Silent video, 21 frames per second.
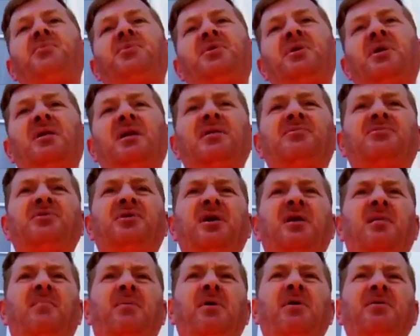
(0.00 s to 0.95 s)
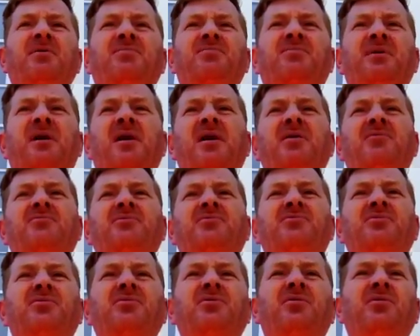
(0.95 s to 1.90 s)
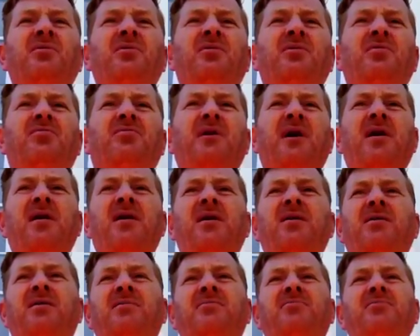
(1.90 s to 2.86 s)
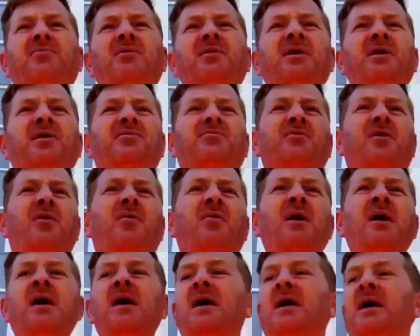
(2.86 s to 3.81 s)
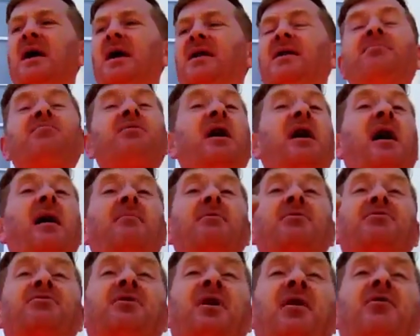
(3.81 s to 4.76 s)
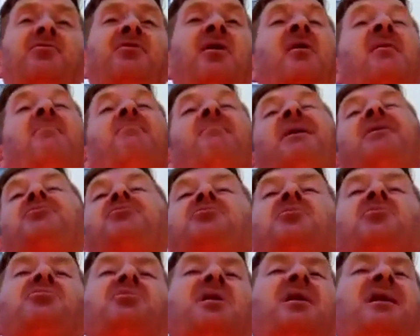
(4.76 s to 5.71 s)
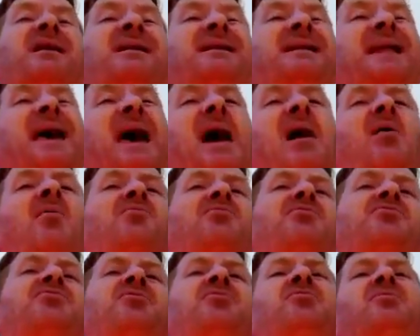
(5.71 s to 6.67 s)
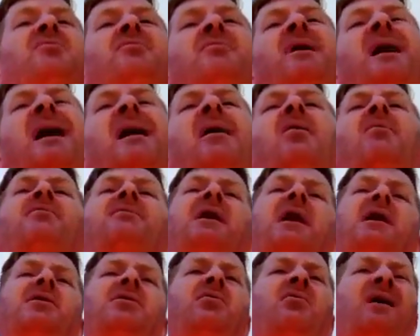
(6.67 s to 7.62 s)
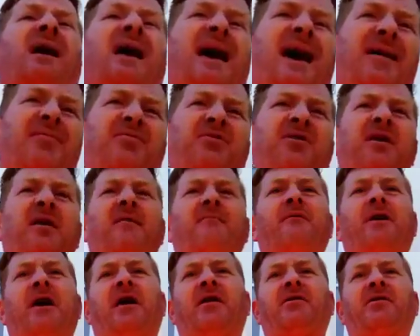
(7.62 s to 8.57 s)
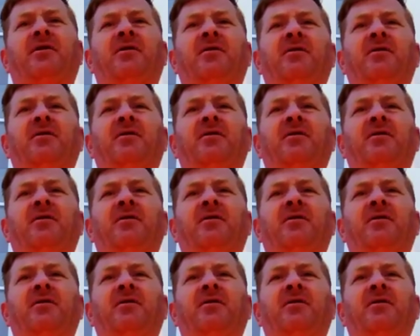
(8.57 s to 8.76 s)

they'll let you get up on the stage and do your little thing and do an intro. And if they have a stage, make sure they announce to the crowd that you're at the event.